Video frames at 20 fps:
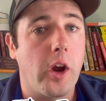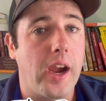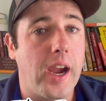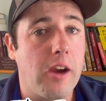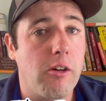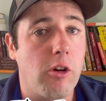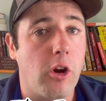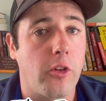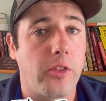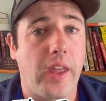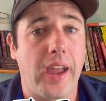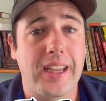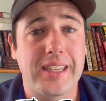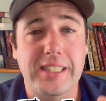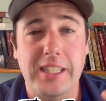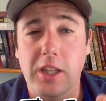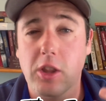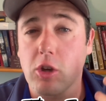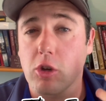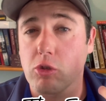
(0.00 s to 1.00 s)
error that has
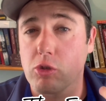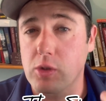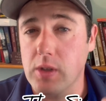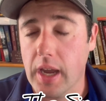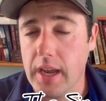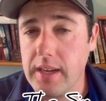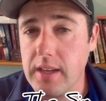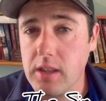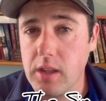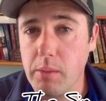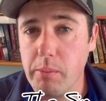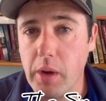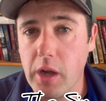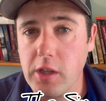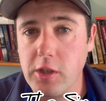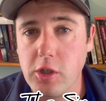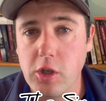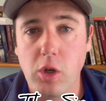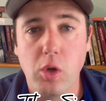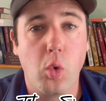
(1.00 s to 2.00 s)
either created the
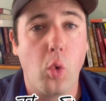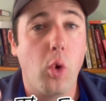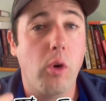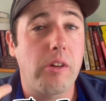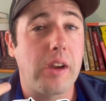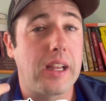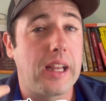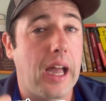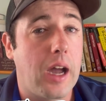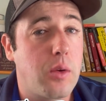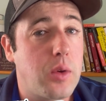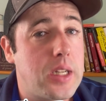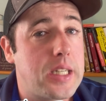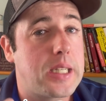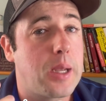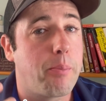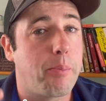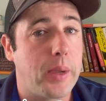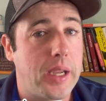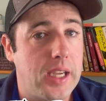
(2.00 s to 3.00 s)
monster or allowed it to
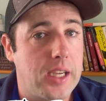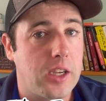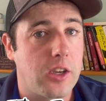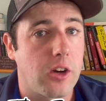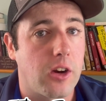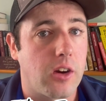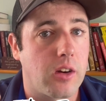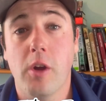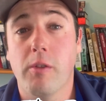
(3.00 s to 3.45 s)
be here.